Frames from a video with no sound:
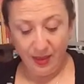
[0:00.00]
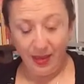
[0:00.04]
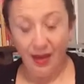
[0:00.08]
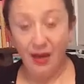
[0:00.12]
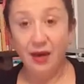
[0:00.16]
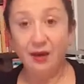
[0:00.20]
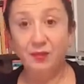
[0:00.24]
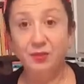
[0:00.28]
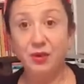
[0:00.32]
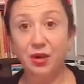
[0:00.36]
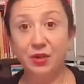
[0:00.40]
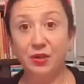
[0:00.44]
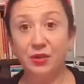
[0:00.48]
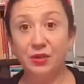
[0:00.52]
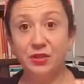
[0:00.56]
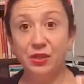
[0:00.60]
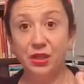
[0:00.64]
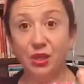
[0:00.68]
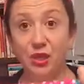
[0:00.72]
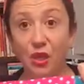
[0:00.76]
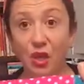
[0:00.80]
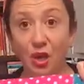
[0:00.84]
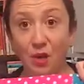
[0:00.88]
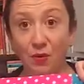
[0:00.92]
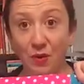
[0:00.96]
And I'm going
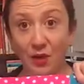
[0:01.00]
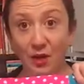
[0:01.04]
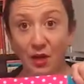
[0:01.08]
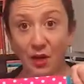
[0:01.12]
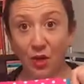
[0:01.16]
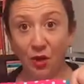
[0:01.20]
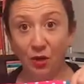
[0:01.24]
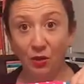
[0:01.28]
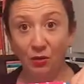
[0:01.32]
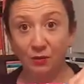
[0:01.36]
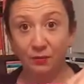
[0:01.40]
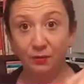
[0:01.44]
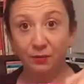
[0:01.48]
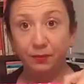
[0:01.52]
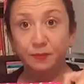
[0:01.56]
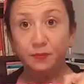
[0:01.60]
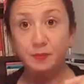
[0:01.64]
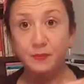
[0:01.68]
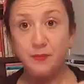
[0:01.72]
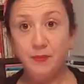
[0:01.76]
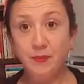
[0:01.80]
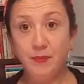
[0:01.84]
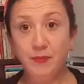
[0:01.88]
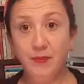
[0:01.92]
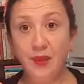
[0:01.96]
to go along
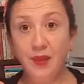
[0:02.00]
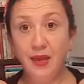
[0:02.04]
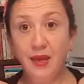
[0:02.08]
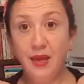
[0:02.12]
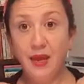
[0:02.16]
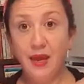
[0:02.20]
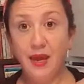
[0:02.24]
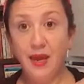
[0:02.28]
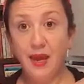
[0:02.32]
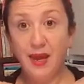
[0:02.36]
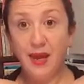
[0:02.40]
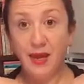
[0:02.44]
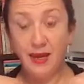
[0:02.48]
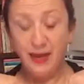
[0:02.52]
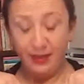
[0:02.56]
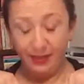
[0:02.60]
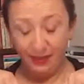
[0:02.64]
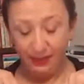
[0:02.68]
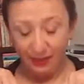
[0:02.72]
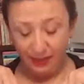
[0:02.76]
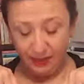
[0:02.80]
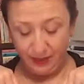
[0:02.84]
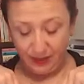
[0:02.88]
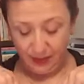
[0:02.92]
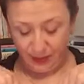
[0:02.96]

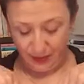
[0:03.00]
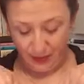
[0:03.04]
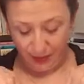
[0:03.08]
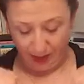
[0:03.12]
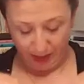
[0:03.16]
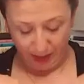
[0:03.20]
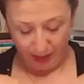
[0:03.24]
and